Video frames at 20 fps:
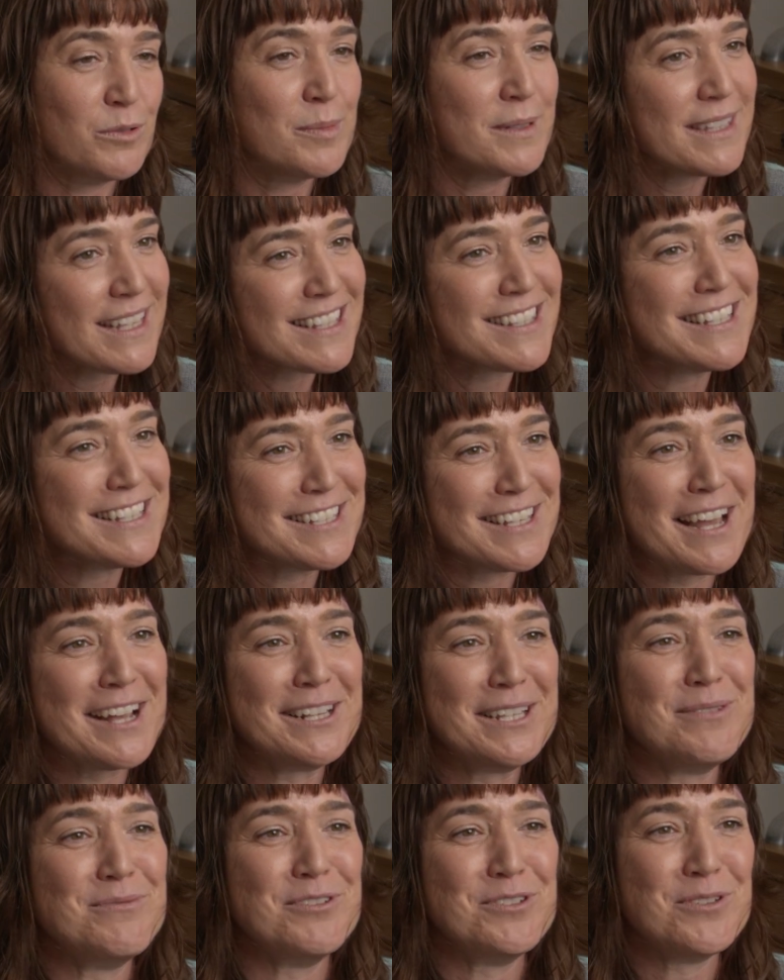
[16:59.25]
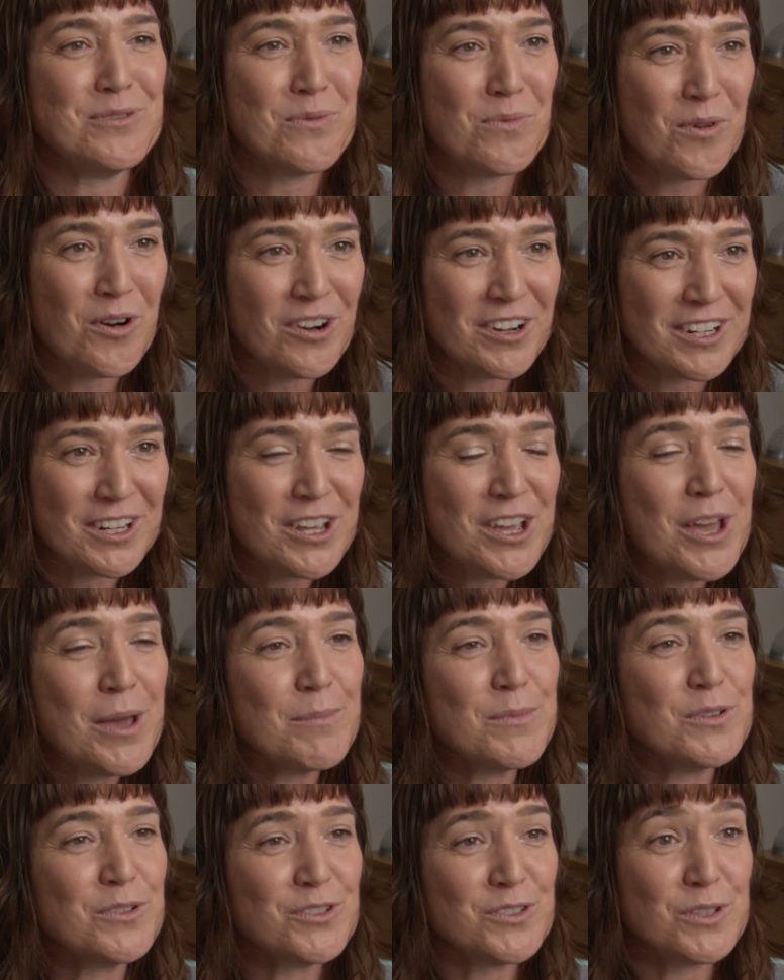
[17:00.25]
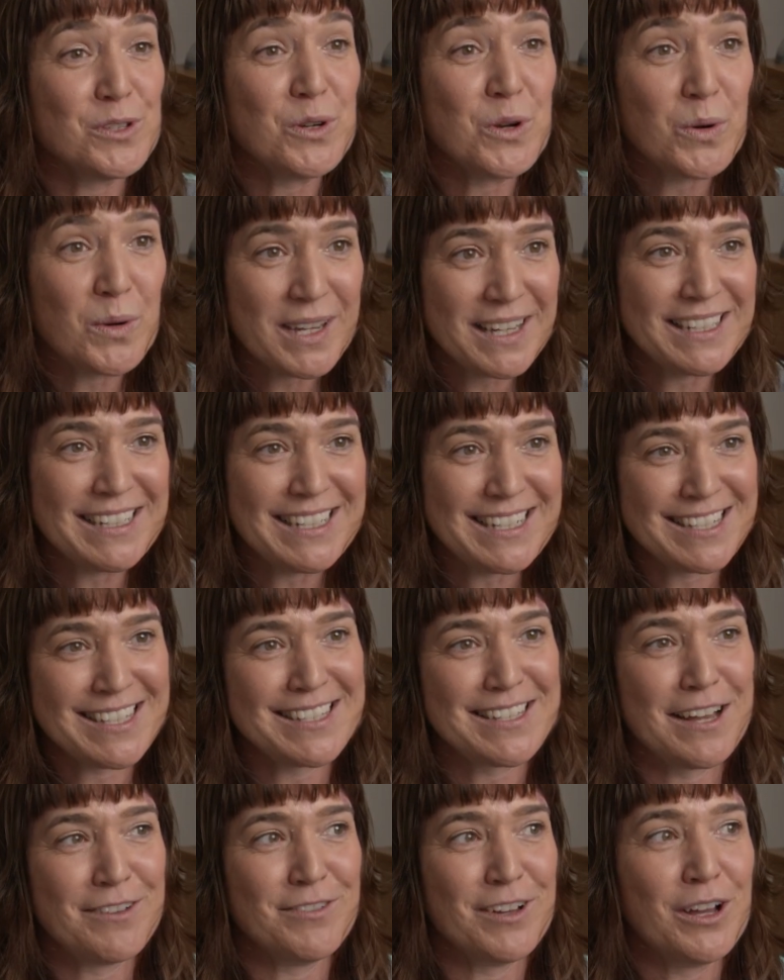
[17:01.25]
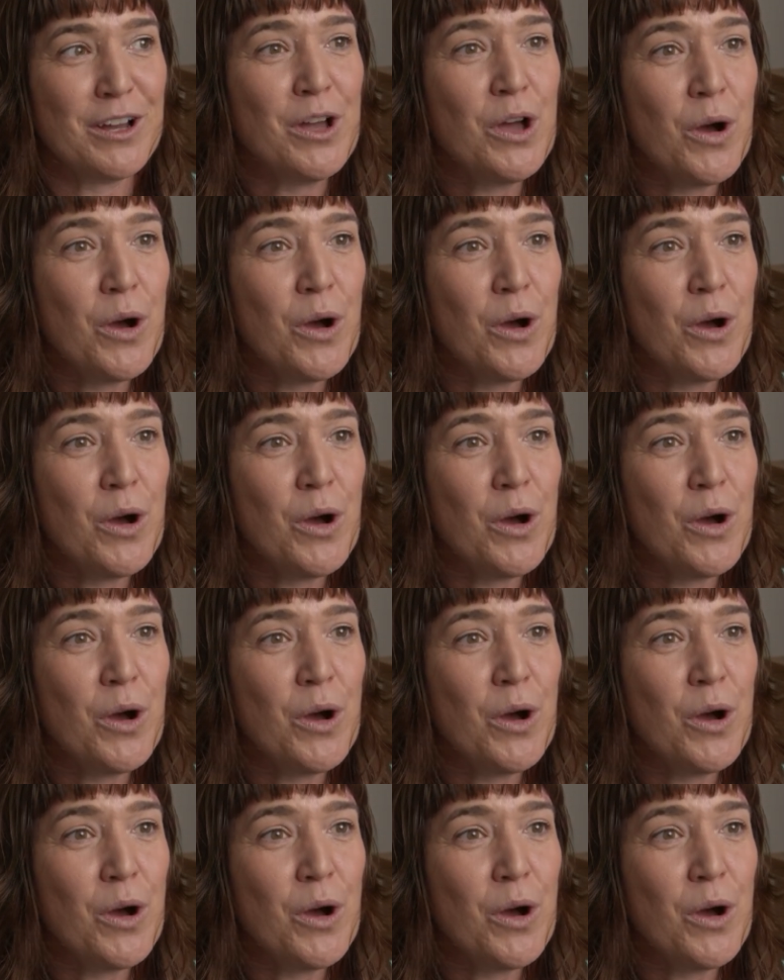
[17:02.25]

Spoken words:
but that's exactly what you want because you quickly discover